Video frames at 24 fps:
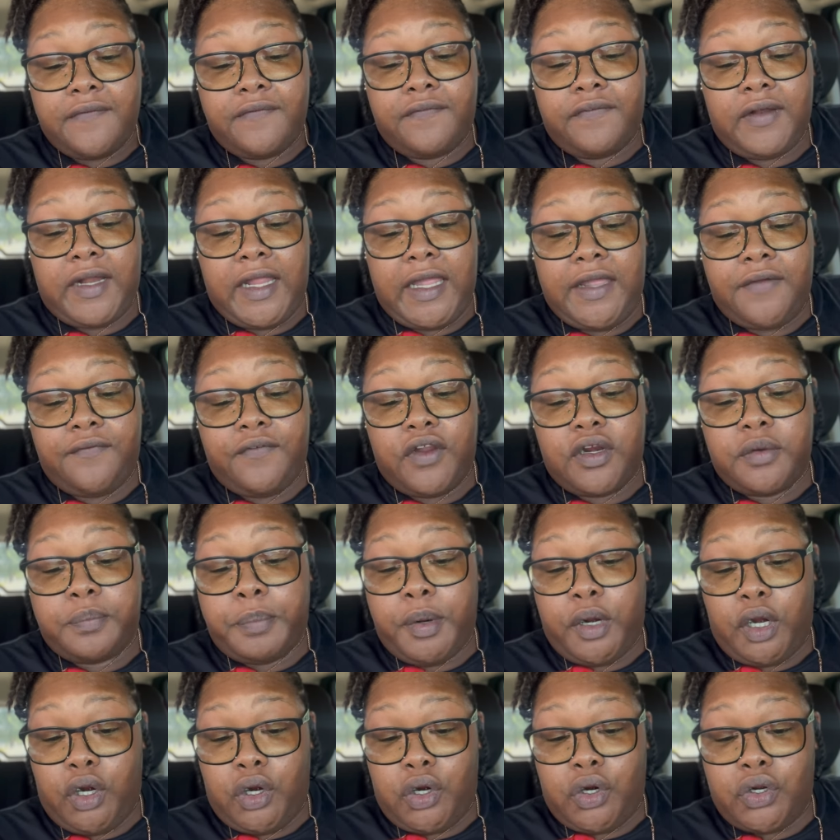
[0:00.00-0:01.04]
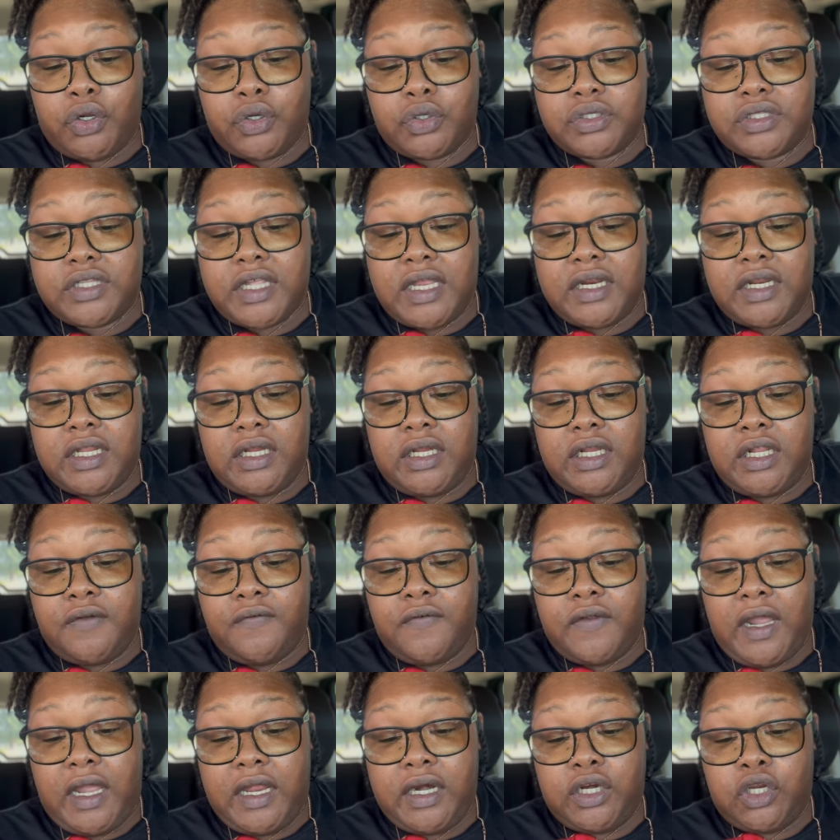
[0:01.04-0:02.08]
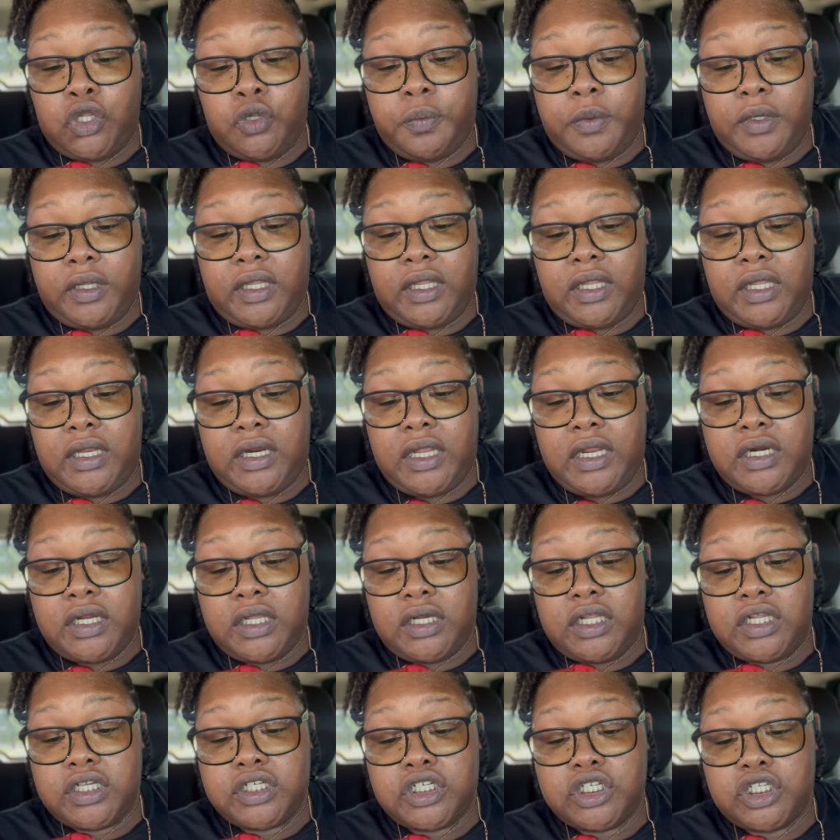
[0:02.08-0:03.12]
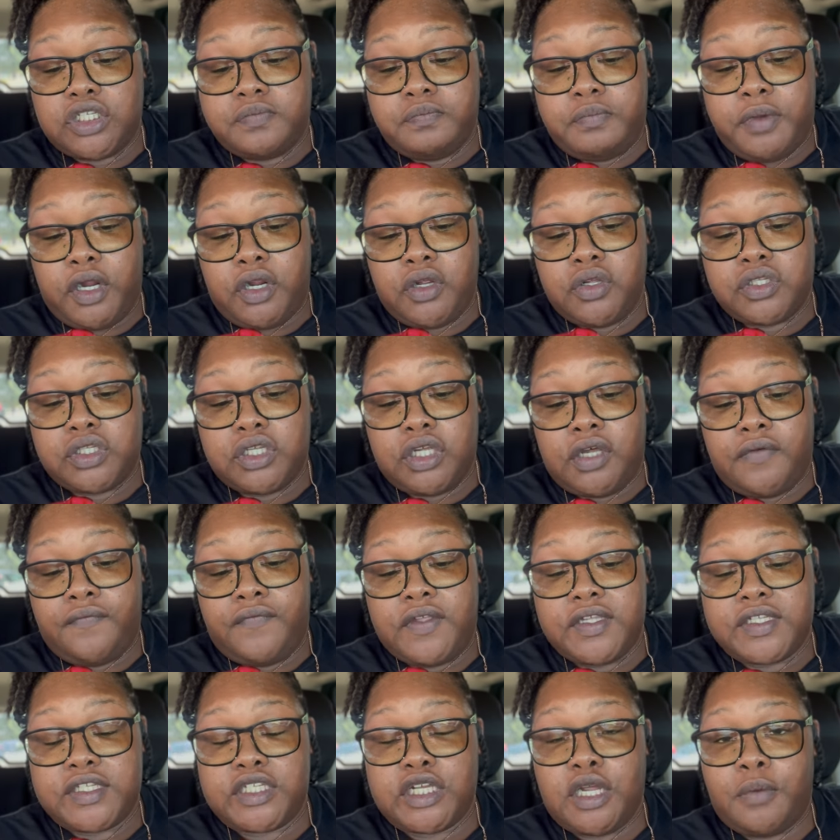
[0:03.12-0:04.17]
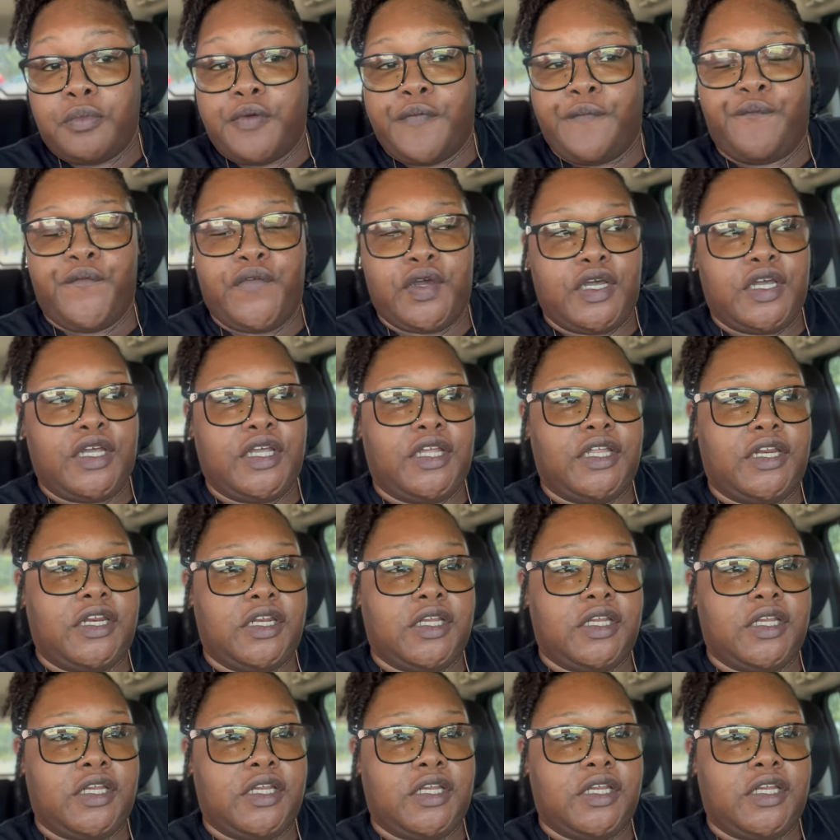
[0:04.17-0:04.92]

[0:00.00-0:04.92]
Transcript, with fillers: flavored pearls that deliver a duplicate and delicious burst of the summer fun.